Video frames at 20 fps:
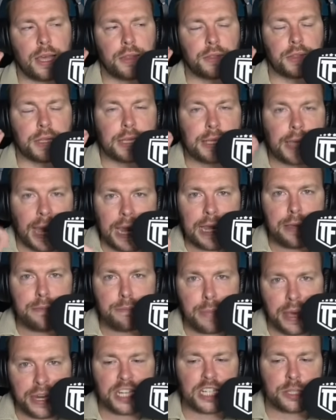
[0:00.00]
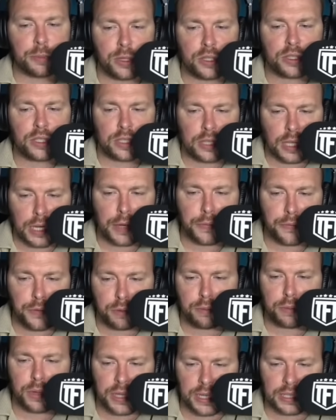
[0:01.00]
The game management today
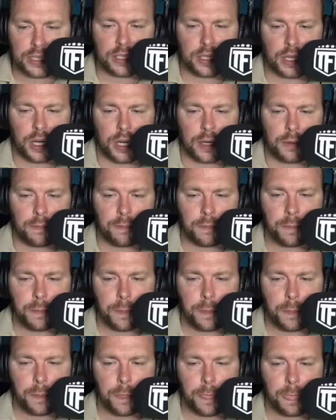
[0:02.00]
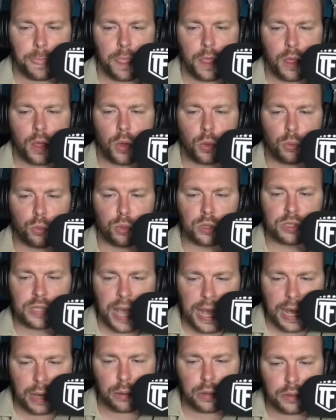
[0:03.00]
from Maresca was
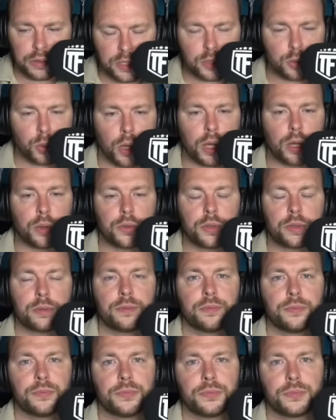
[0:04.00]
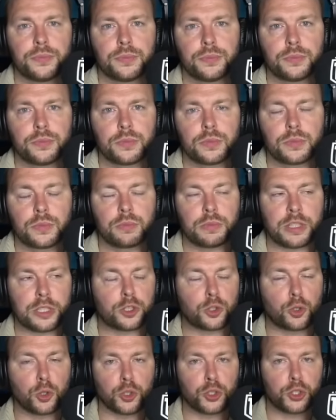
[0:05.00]
out of this world. They
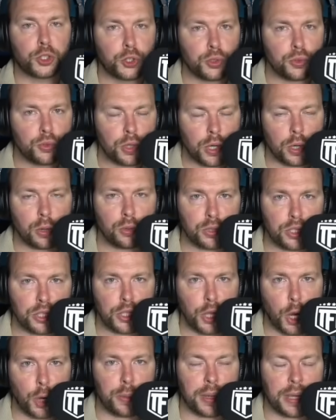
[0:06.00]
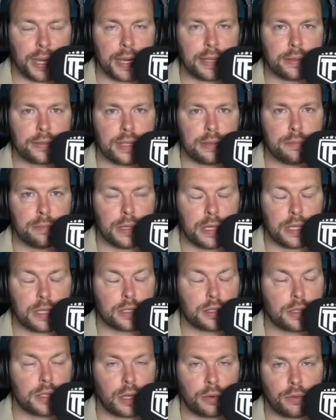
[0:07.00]
scored two goals in the opening 18
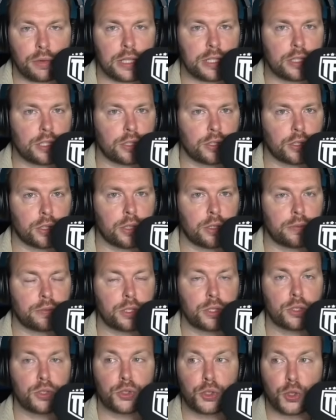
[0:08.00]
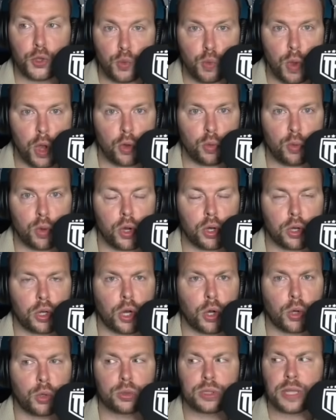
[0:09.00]
minutes, thoroughly deserved, two well worked
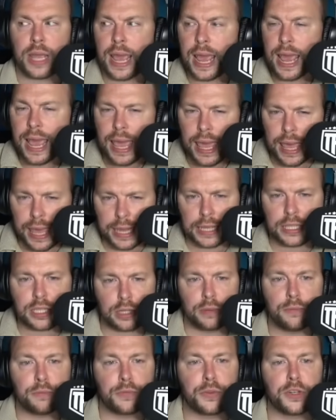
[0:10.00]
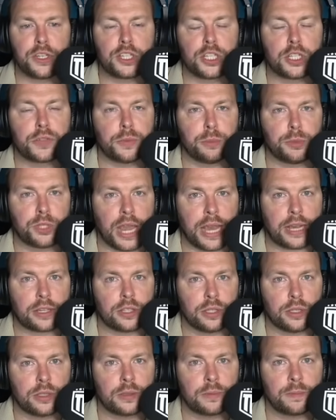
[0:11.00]
goals, excellent finishes from
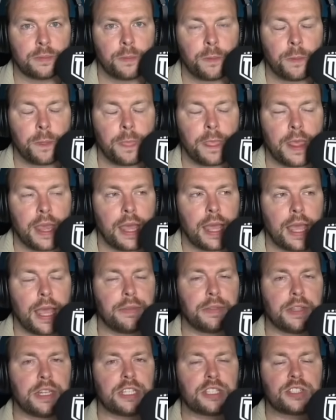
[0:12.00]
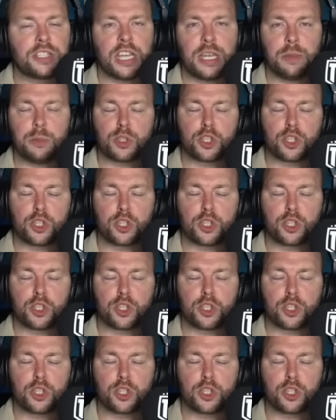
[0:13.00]
Jackson. And then his team